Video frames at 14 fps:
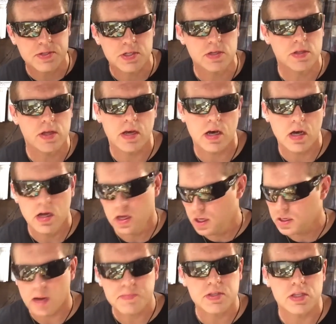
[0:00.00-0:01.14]
to the
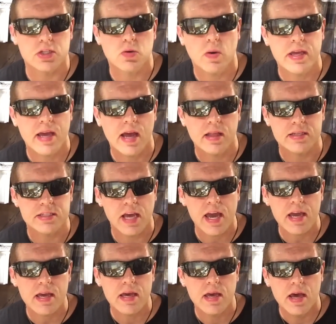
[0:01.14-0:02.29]
20-gallon
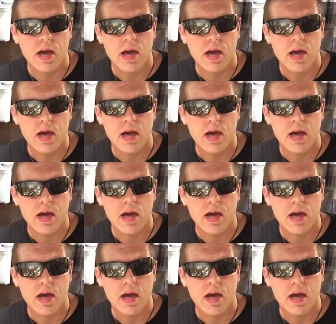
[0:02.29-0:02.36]
tank.